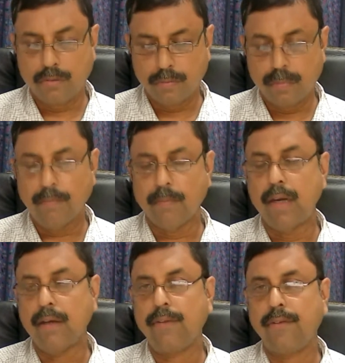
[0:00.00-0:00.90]

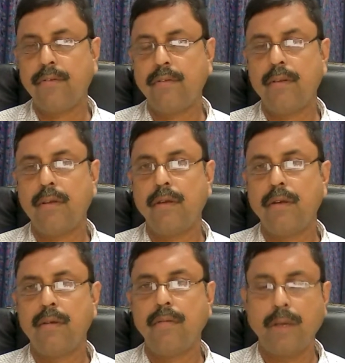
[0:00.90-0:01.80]
marks,
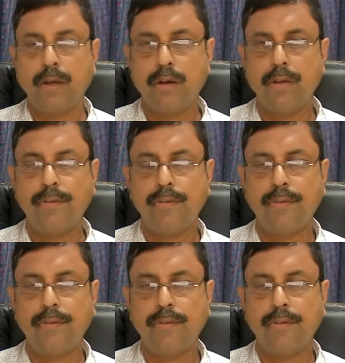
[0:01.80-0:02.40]
because